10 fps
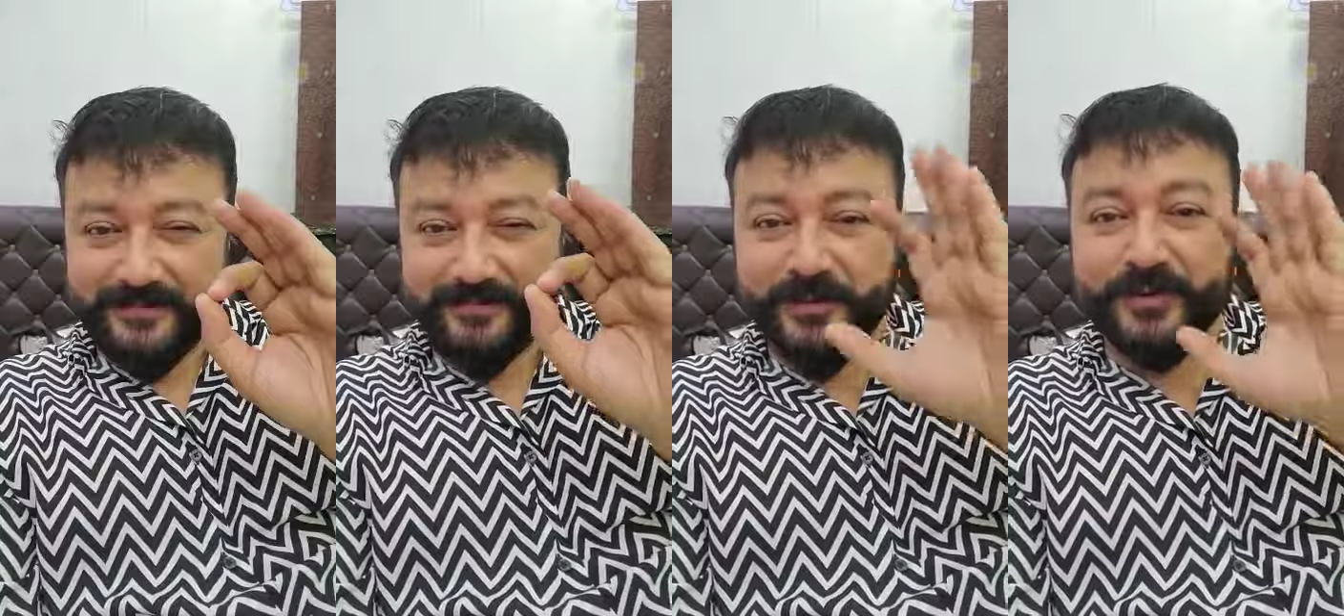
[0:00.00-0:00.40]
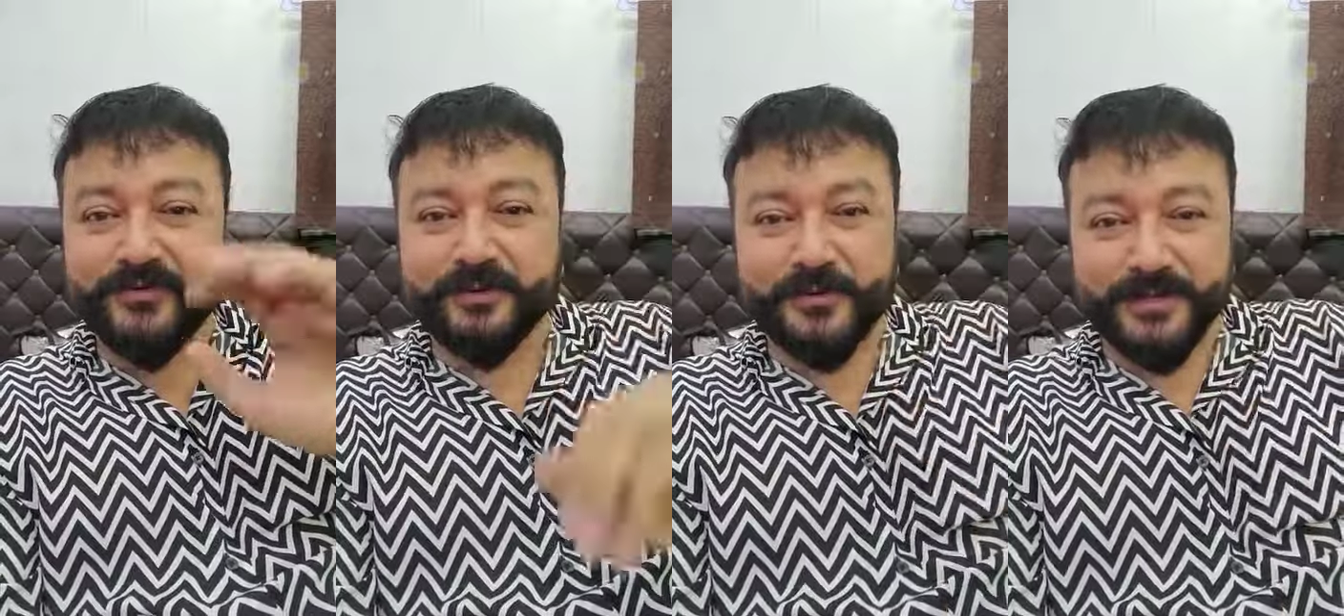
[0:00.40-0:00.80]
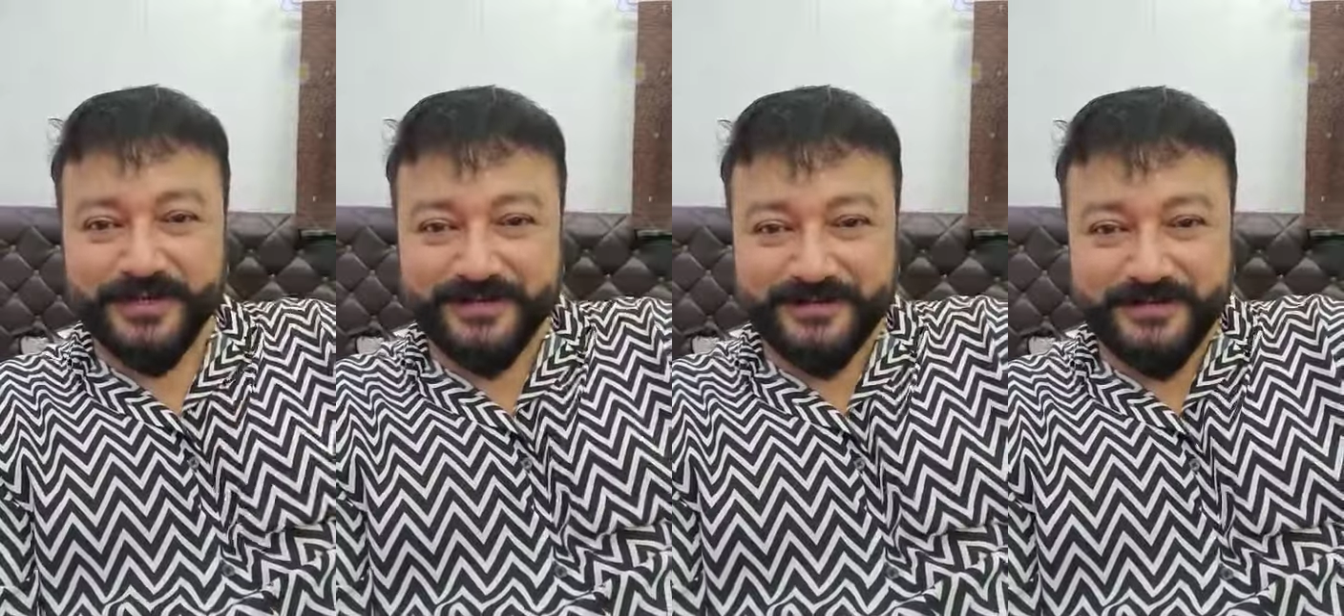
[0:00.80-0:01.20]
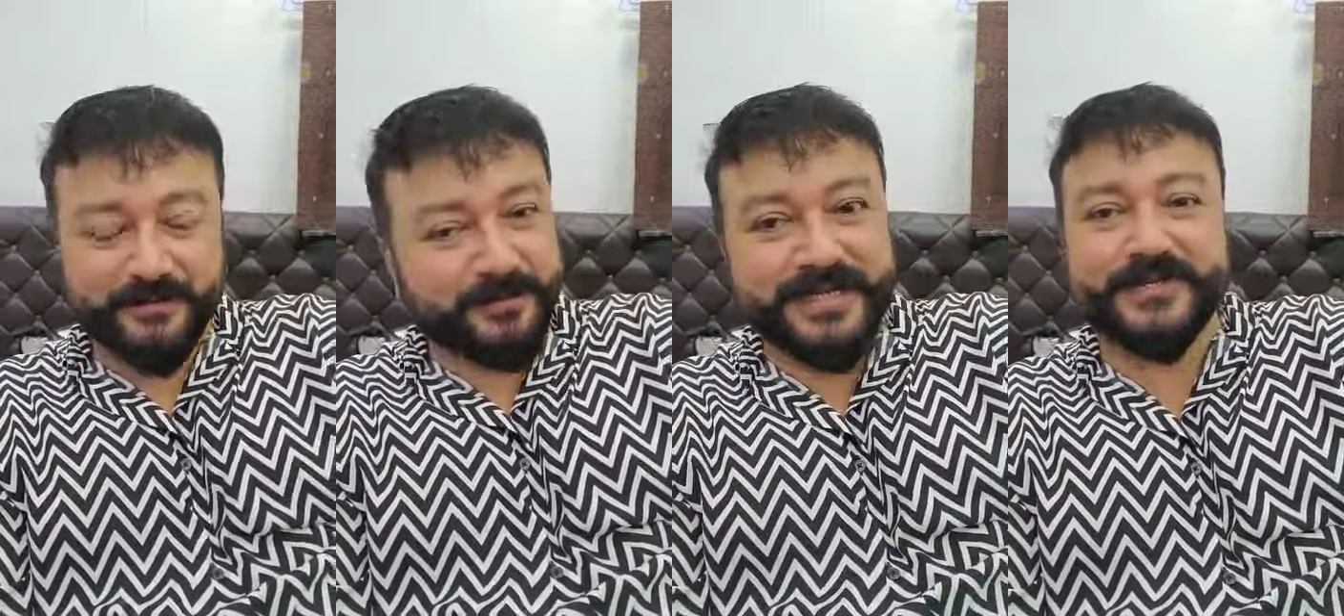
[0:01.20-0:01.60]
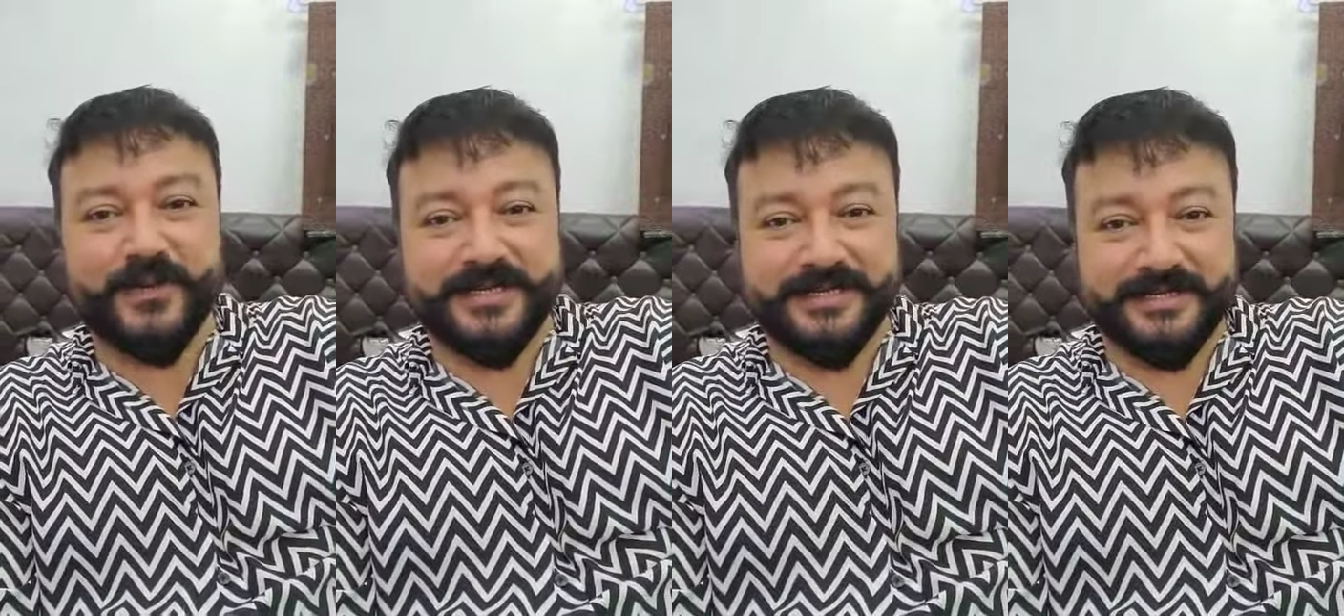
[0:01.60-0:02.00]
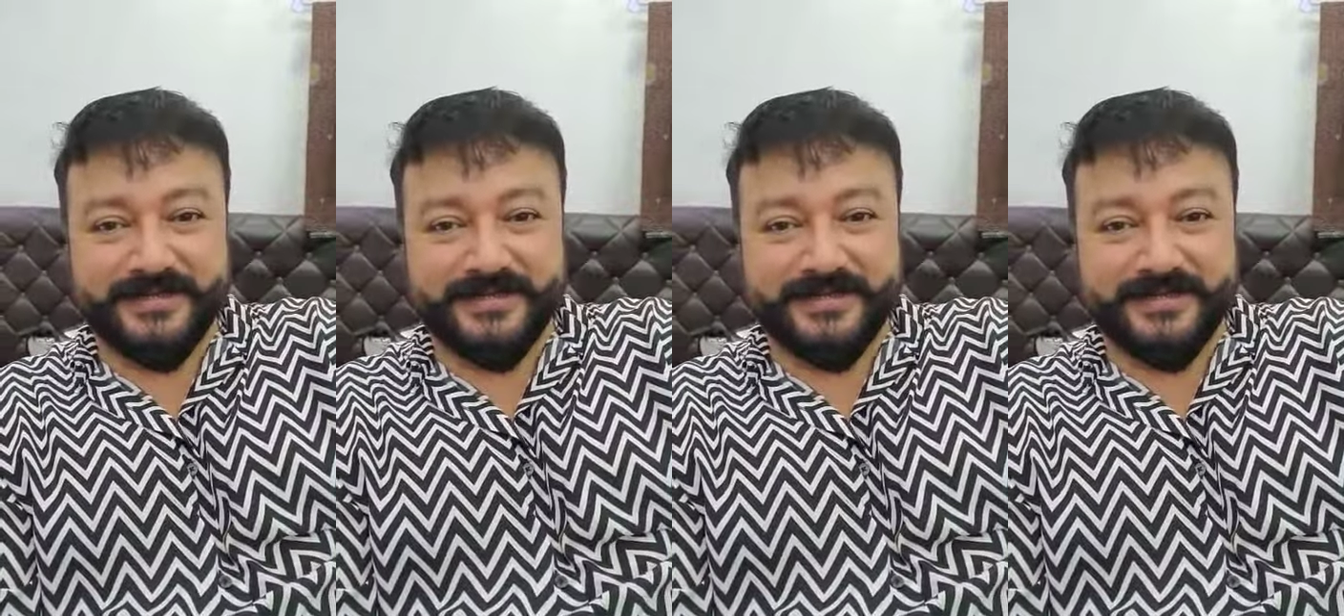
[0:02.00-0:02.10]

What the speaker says: beautiful movie, please watch.